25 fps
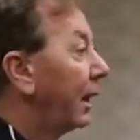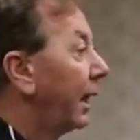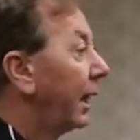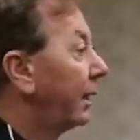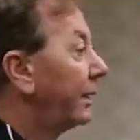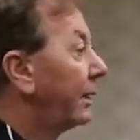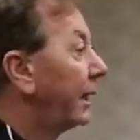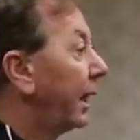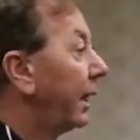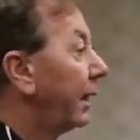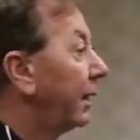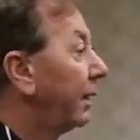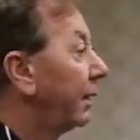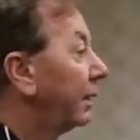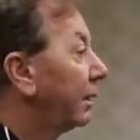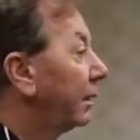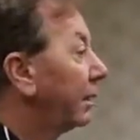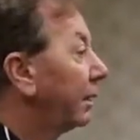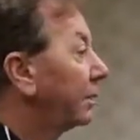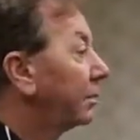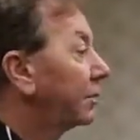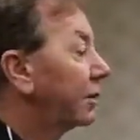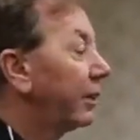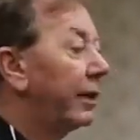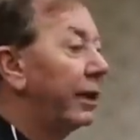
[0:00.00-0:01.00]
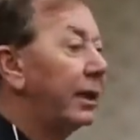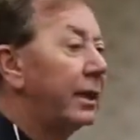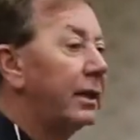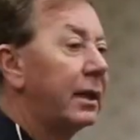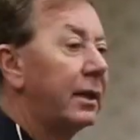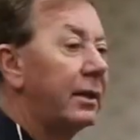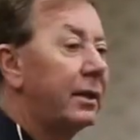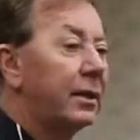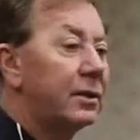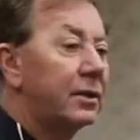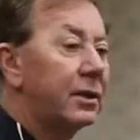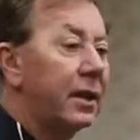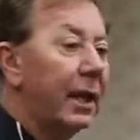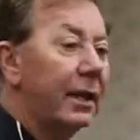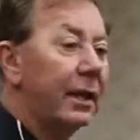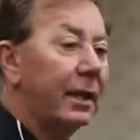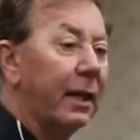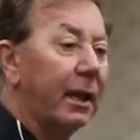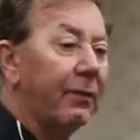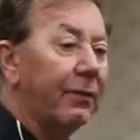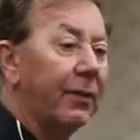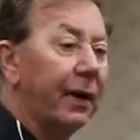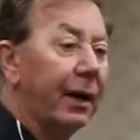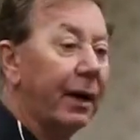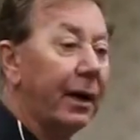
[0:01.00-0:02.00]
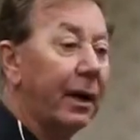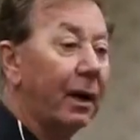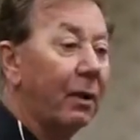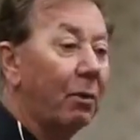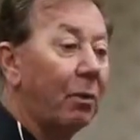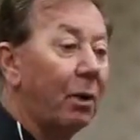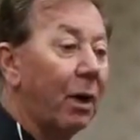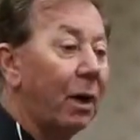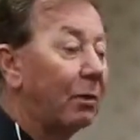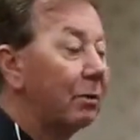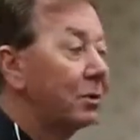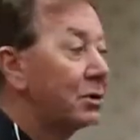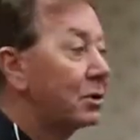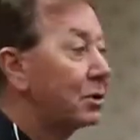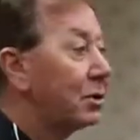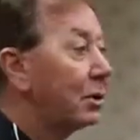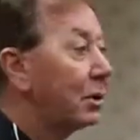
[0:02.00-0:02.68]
And so they did the study, and they found out what it was